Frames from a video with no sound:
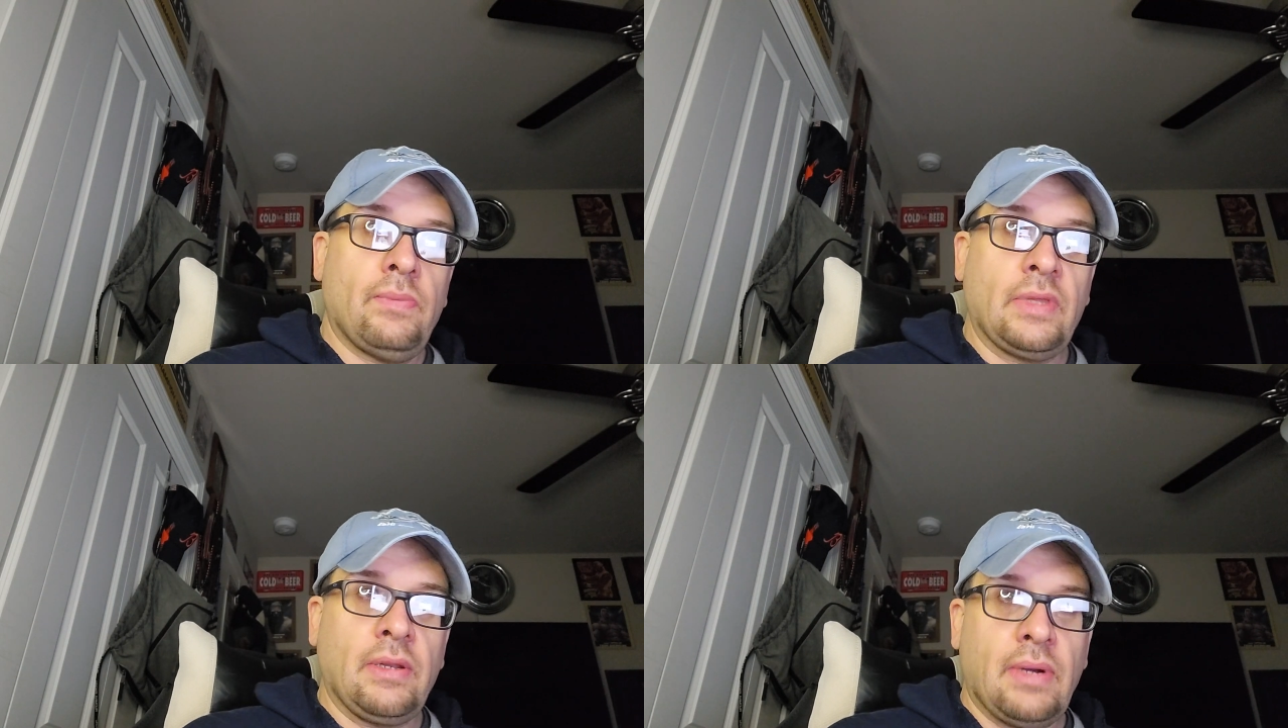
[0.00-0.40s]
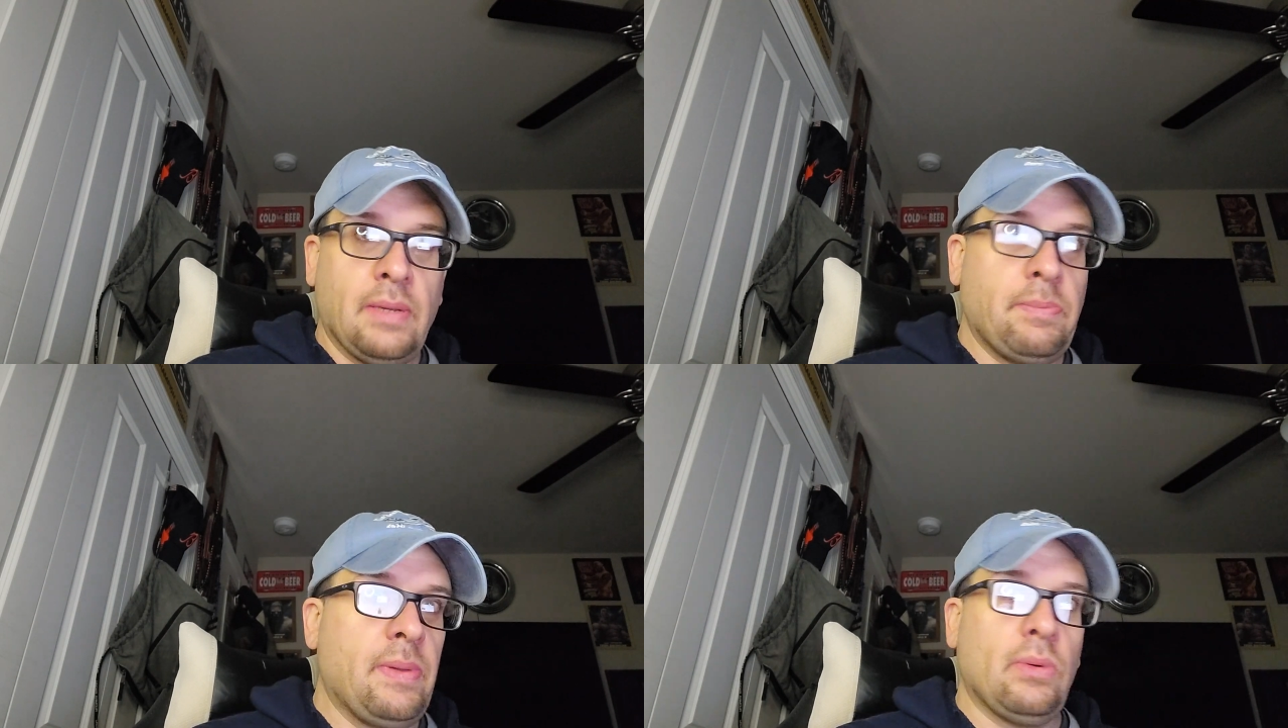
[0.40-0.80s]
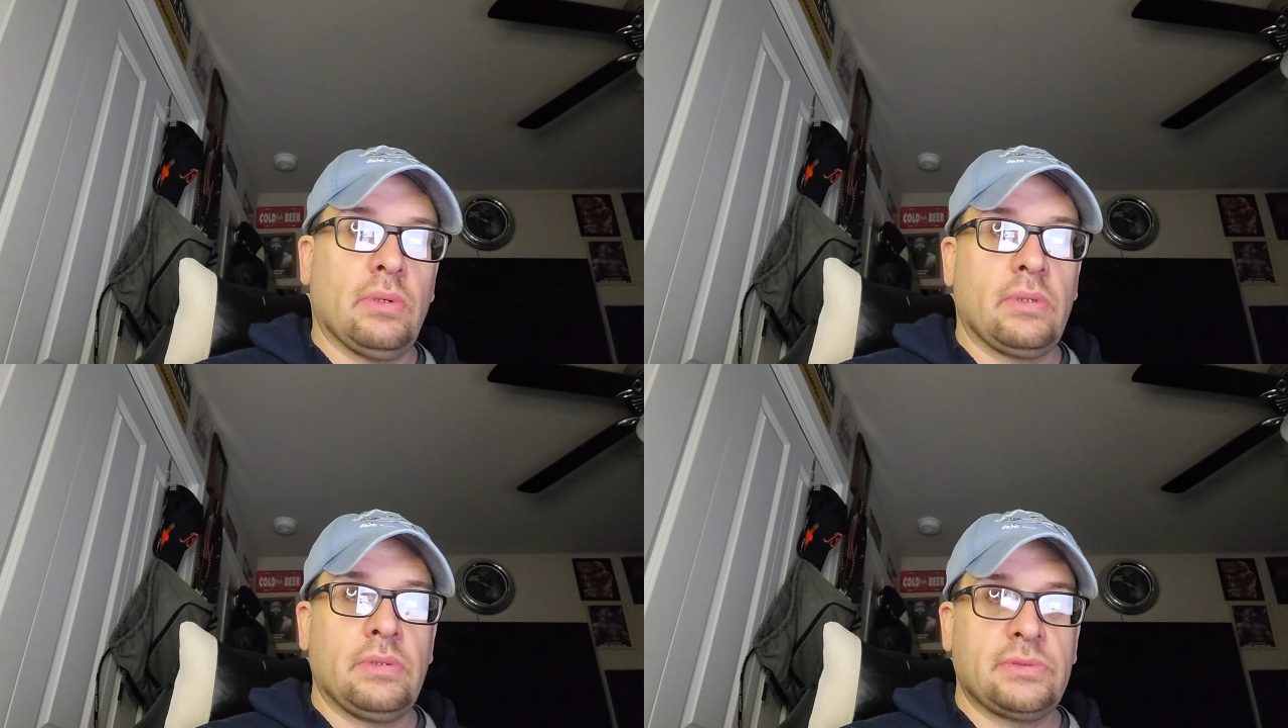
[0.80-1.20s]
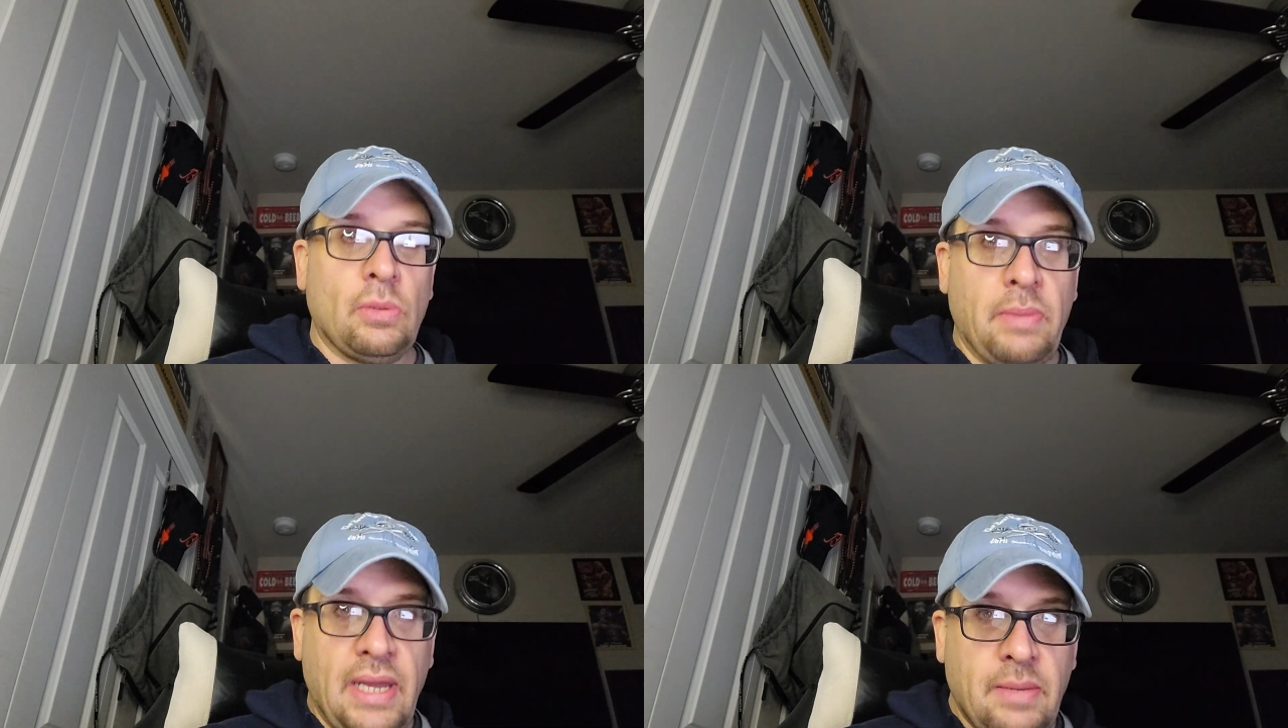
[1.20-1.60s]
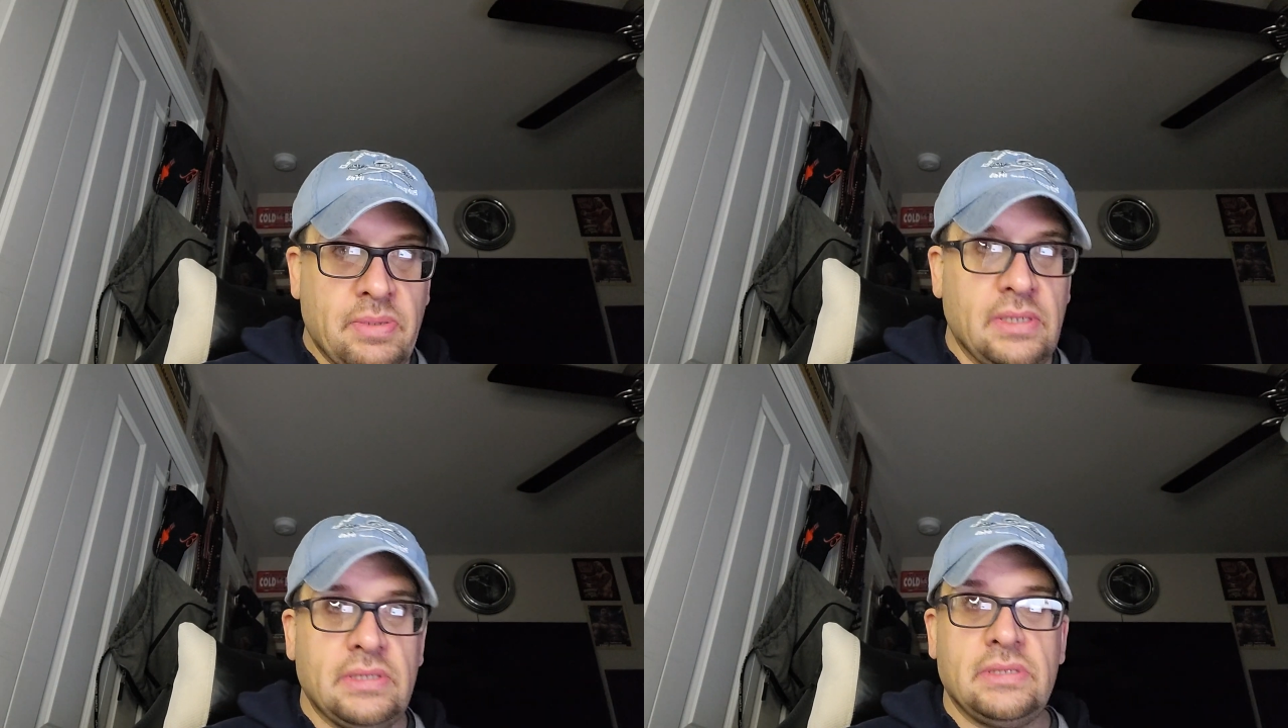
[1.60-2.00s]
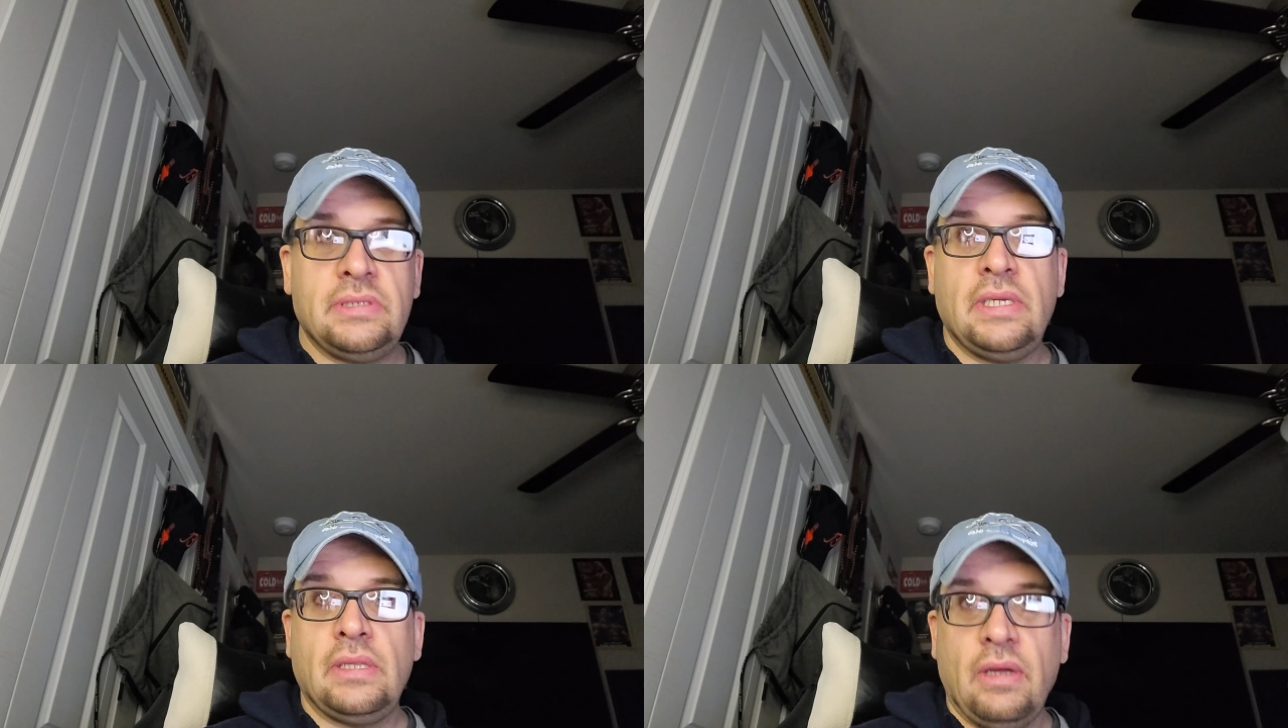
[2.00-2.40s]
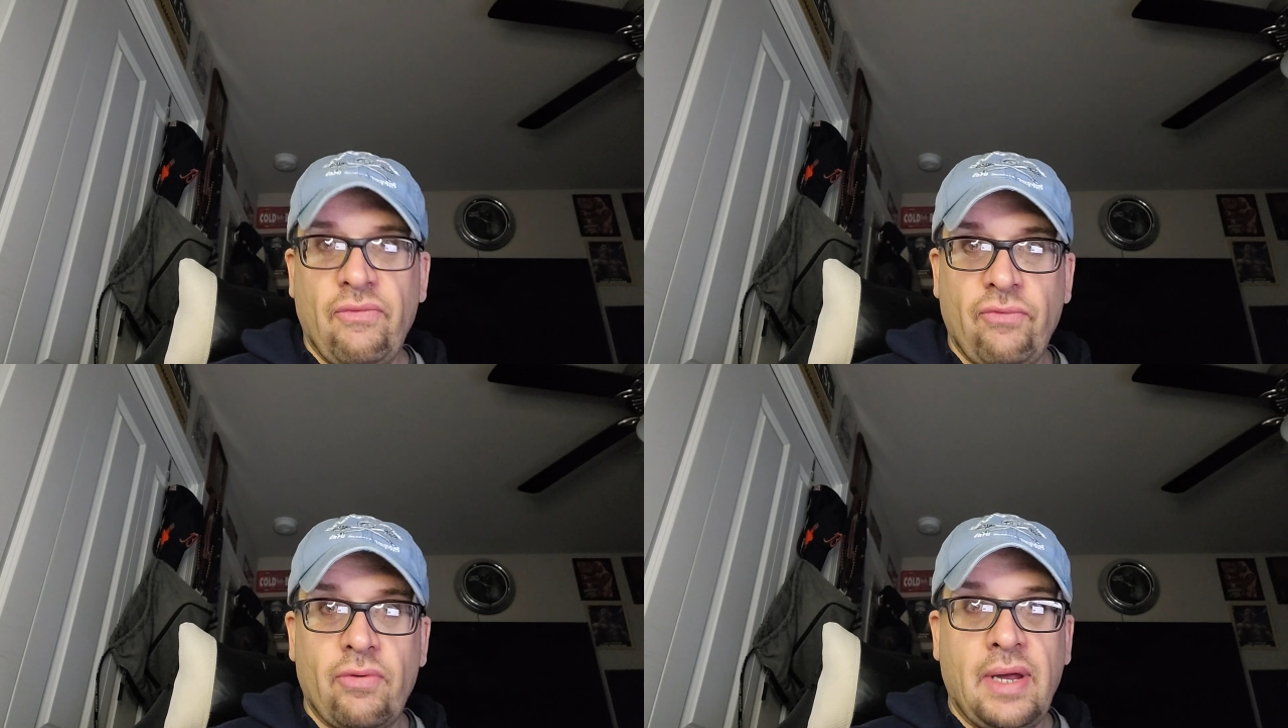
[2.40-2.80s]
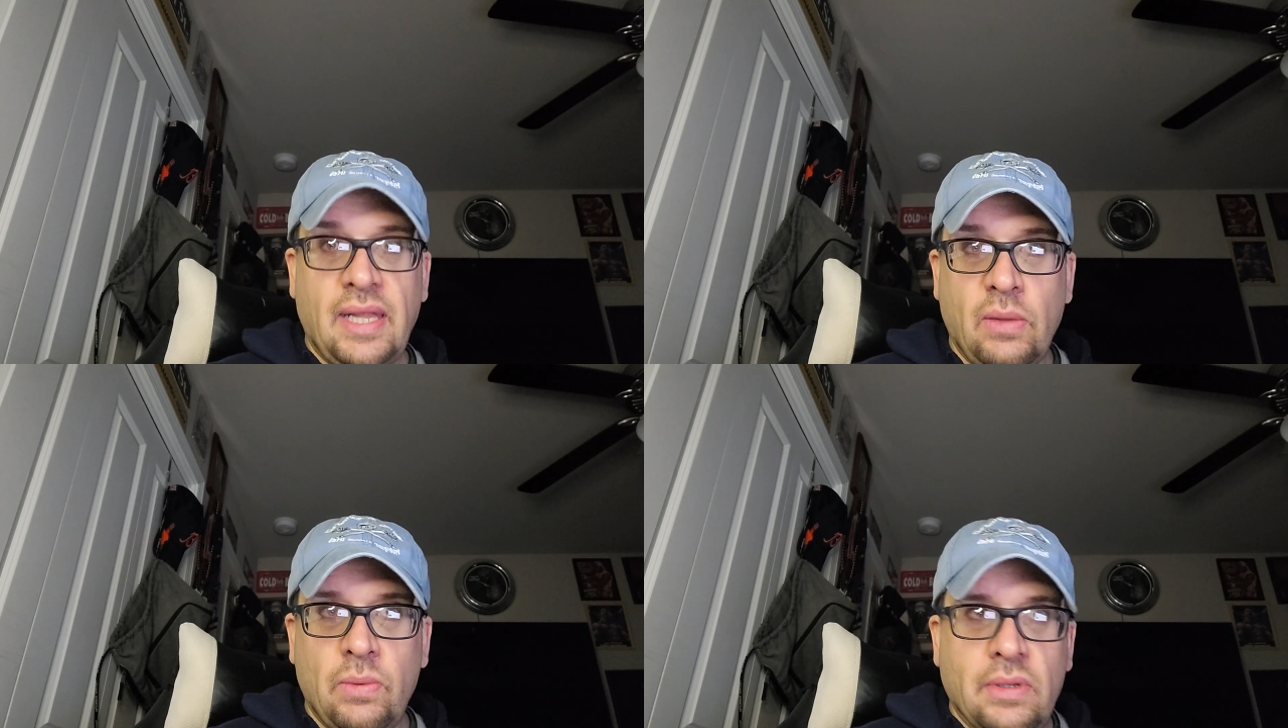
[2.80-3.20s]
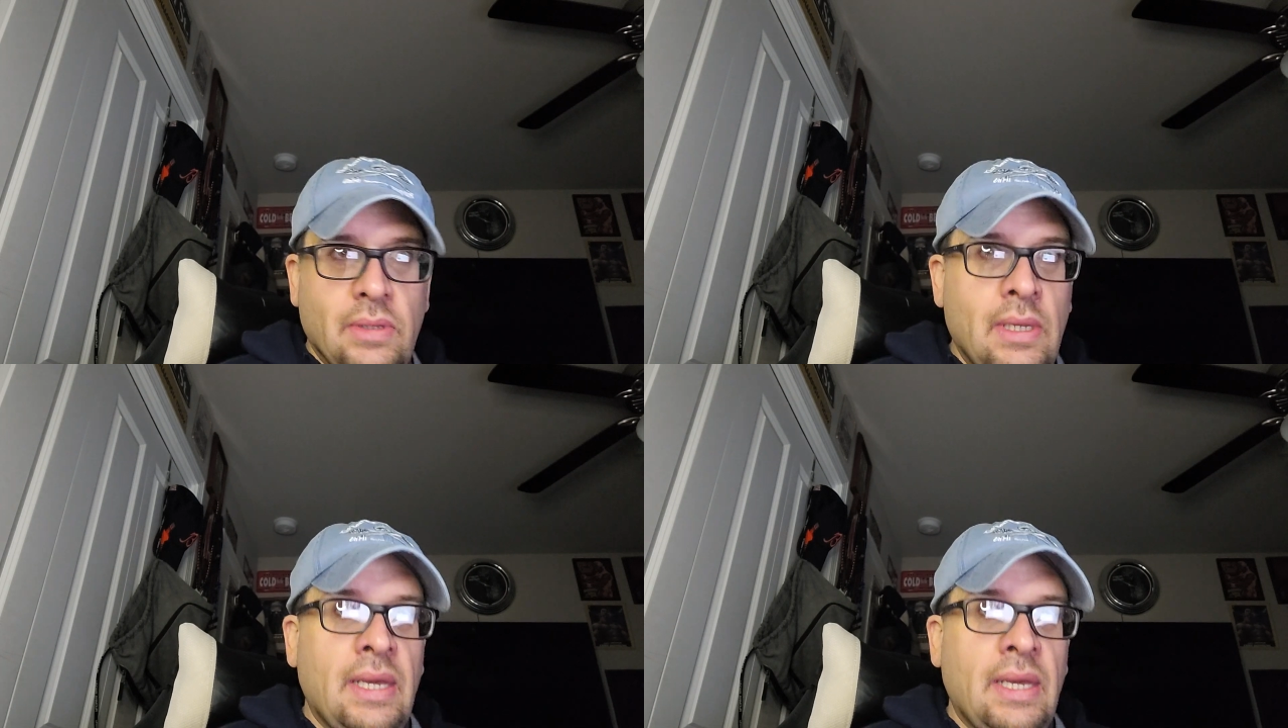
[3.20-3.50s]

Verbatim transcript: later on, people were so mad because he left for Hollywood.